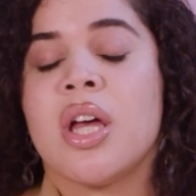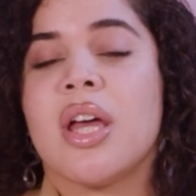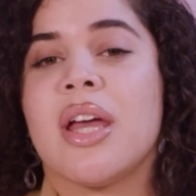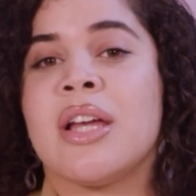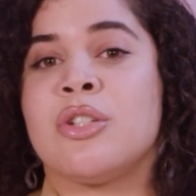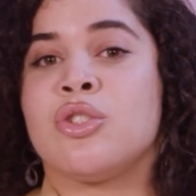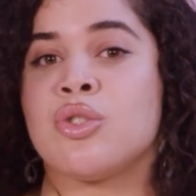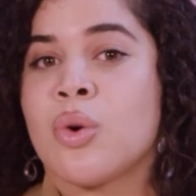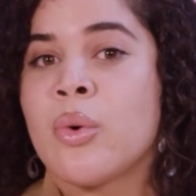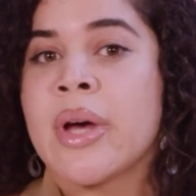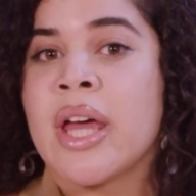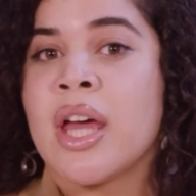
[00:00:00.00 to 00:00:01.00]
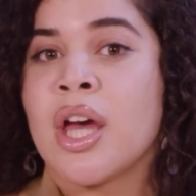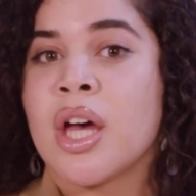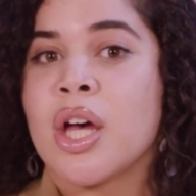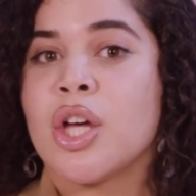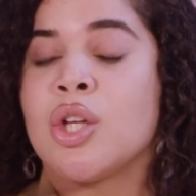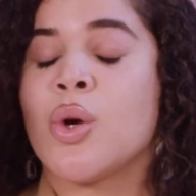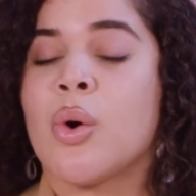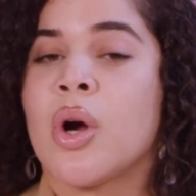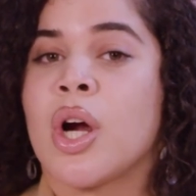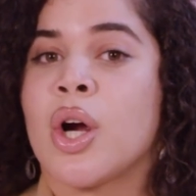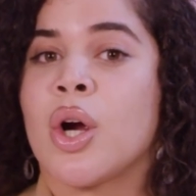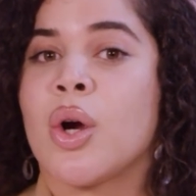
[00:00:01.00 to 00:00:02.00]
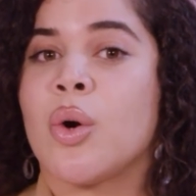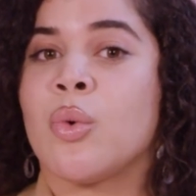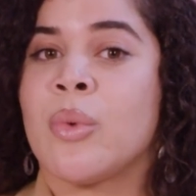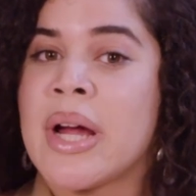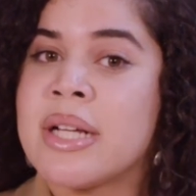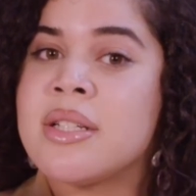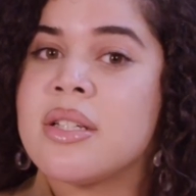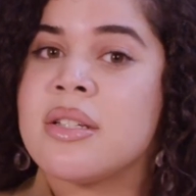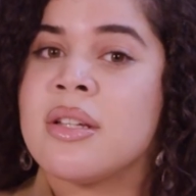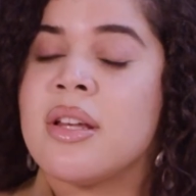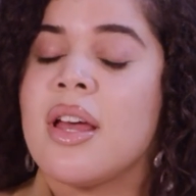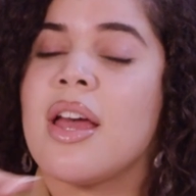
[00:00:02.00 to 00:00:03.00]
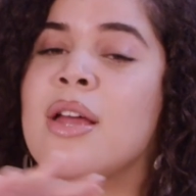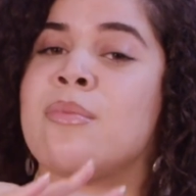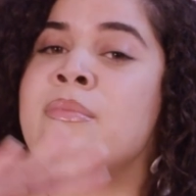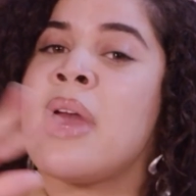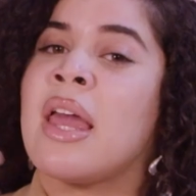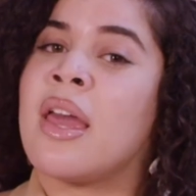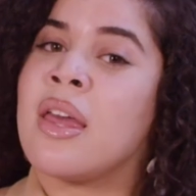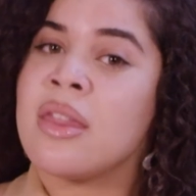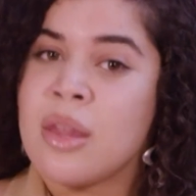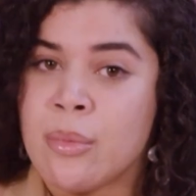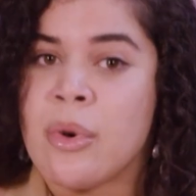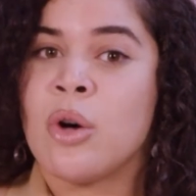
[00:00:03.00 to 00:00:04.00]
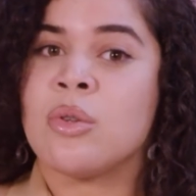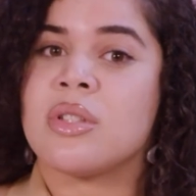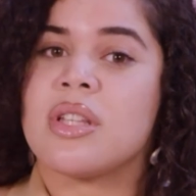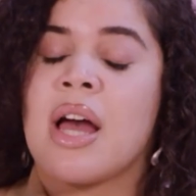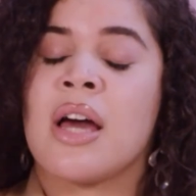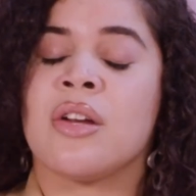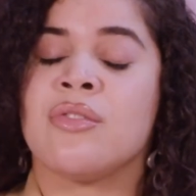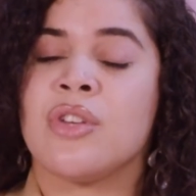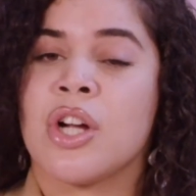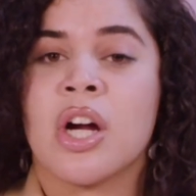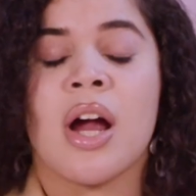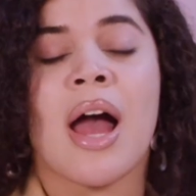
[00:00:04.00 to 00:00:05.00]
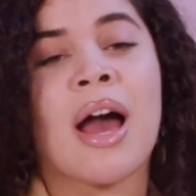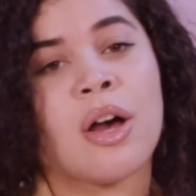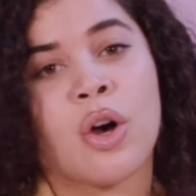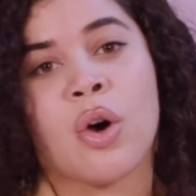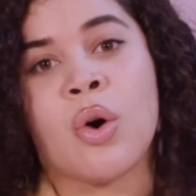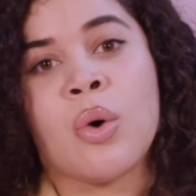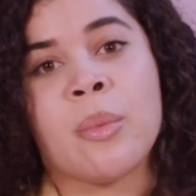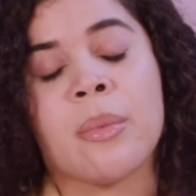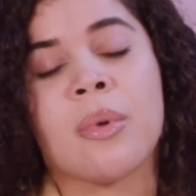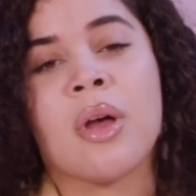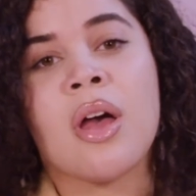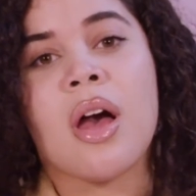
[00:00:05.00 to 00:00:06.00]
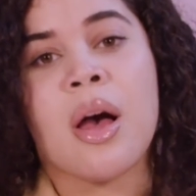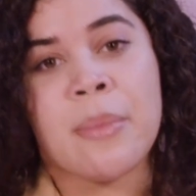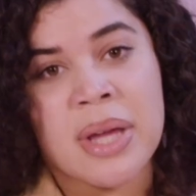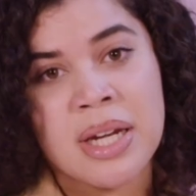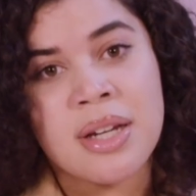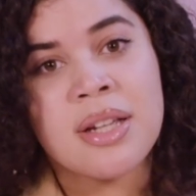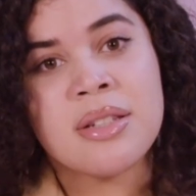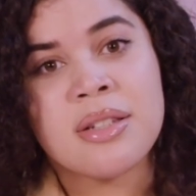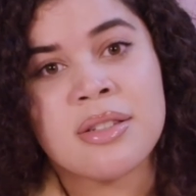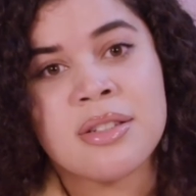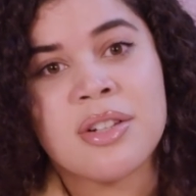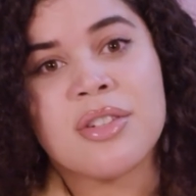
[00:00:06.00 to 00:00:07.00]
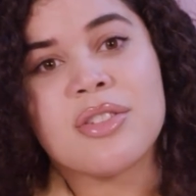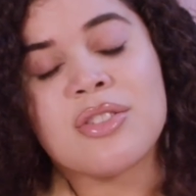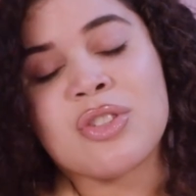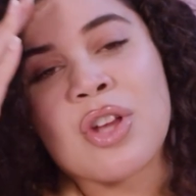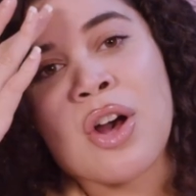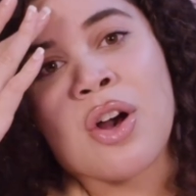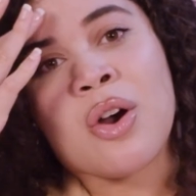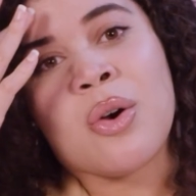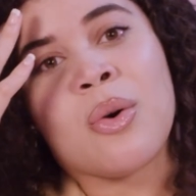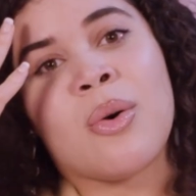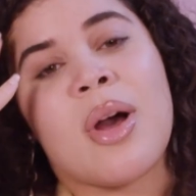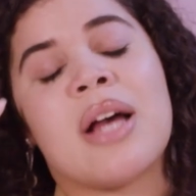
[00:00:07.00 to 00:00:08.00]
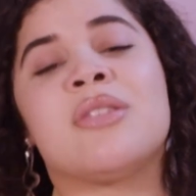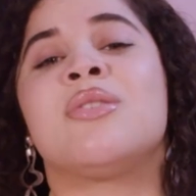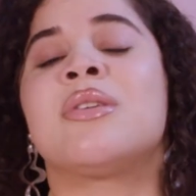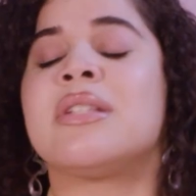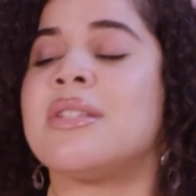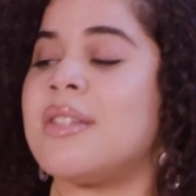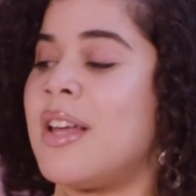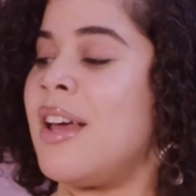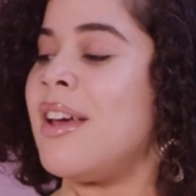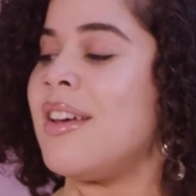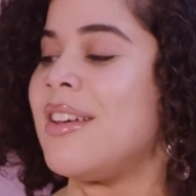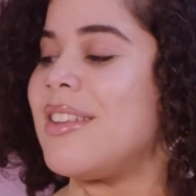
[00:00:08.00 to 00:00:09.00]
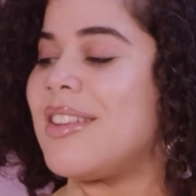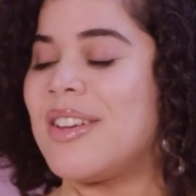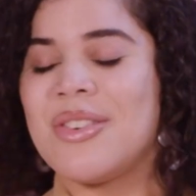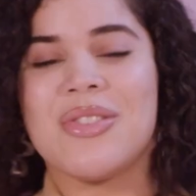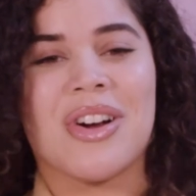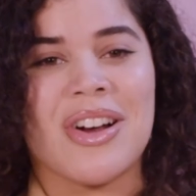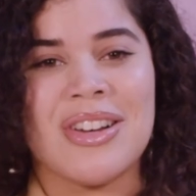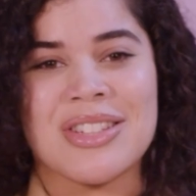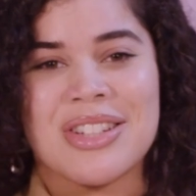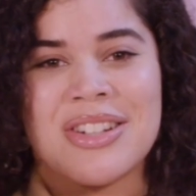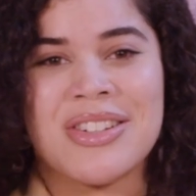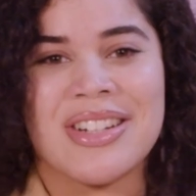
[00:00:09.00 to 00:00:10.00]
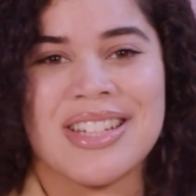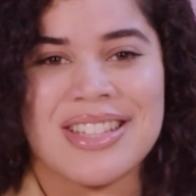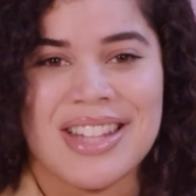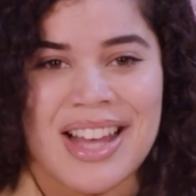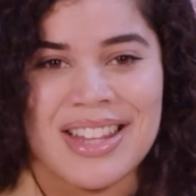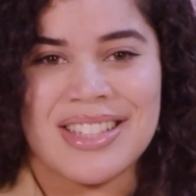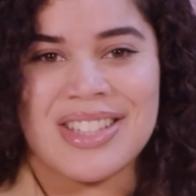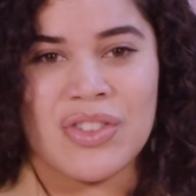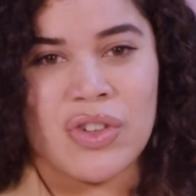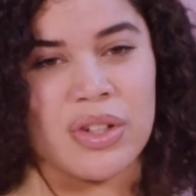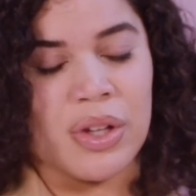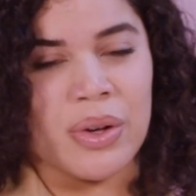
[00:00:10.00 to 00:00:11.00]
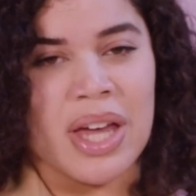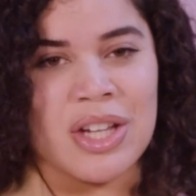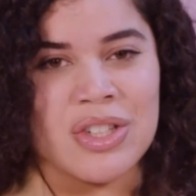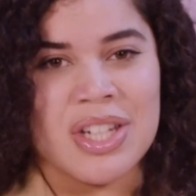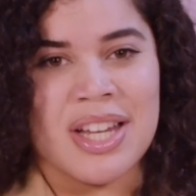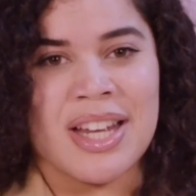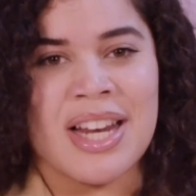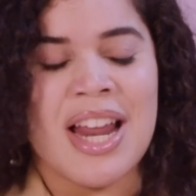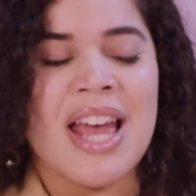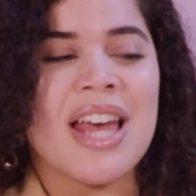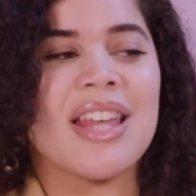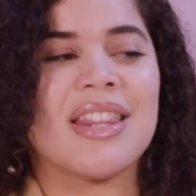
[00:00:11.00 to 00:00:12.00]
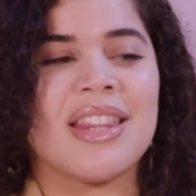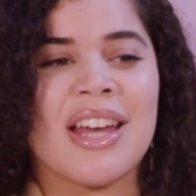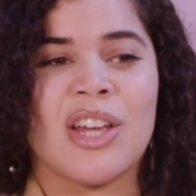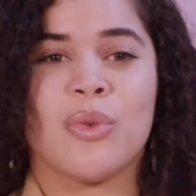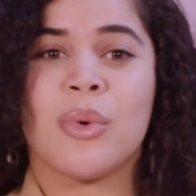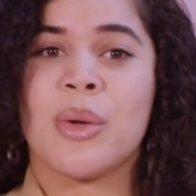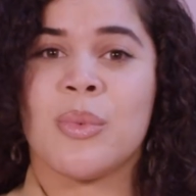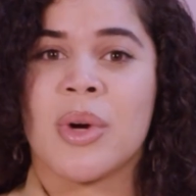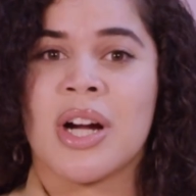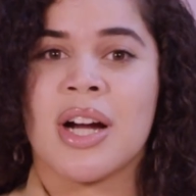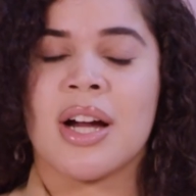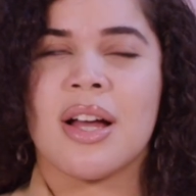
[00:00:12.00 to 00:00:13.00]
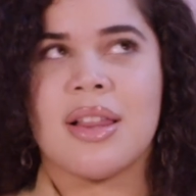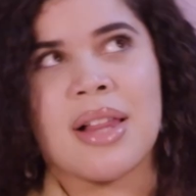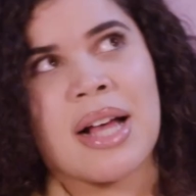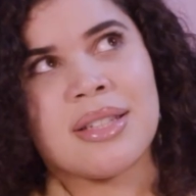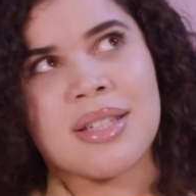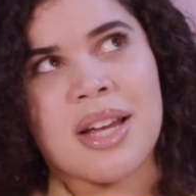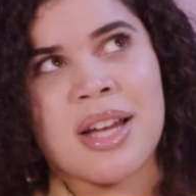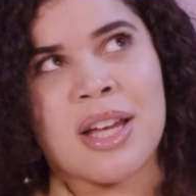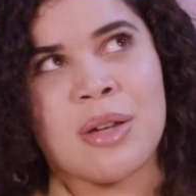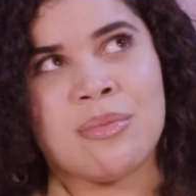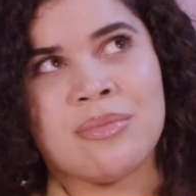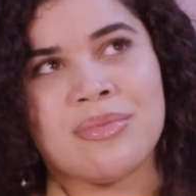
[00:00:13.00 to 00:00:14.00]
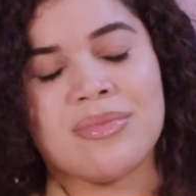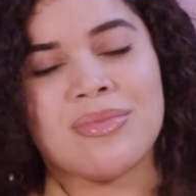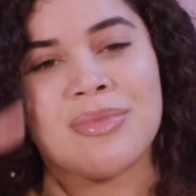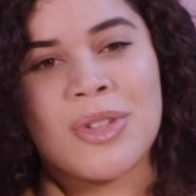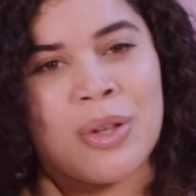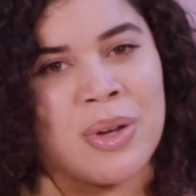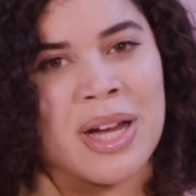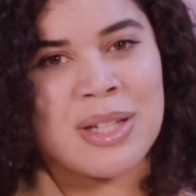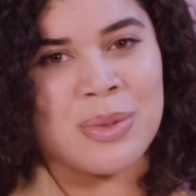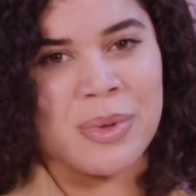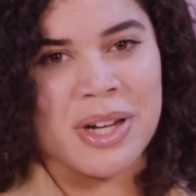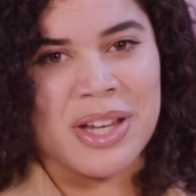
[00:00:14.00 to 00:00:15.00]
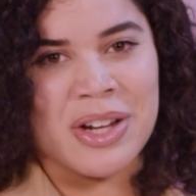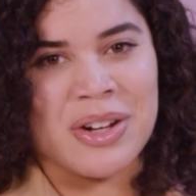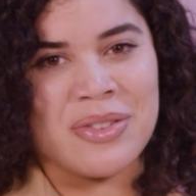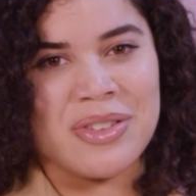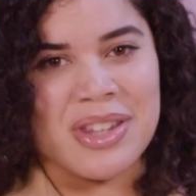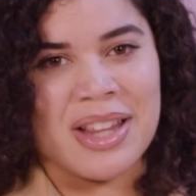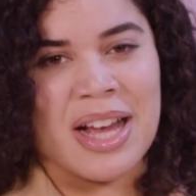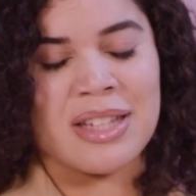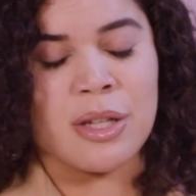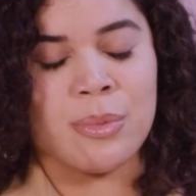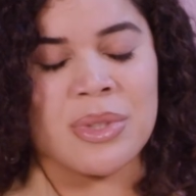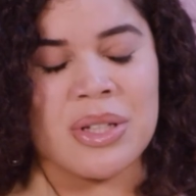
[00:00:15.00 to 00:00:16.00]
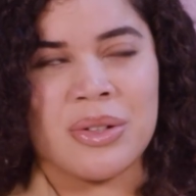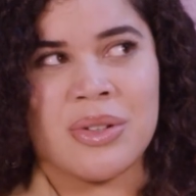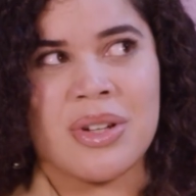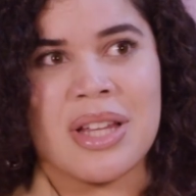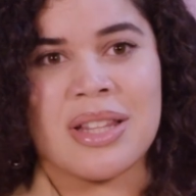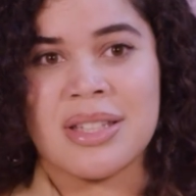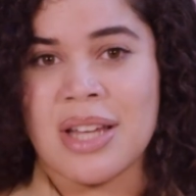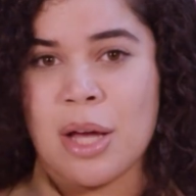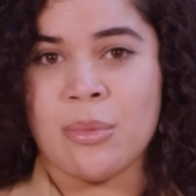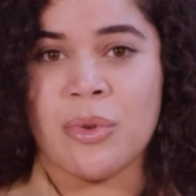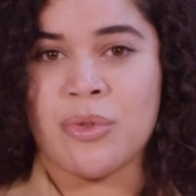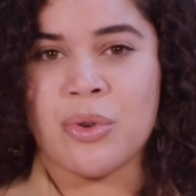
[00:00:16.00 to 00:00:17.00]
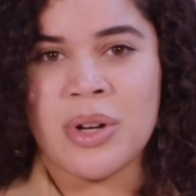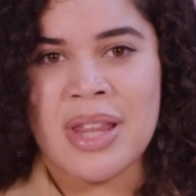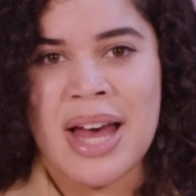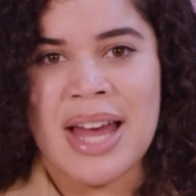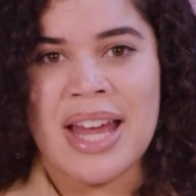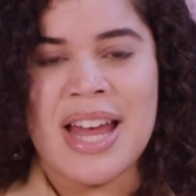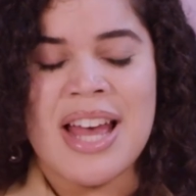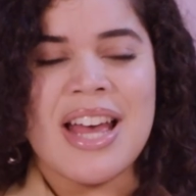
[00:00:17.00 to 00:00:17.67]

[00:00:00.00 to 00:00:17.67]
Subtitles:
enjoying your rent and making the most out of your at-home amenities. So as you can see, we're also in a slightly different location than we were last time you guys were here for the last episode and the time before that.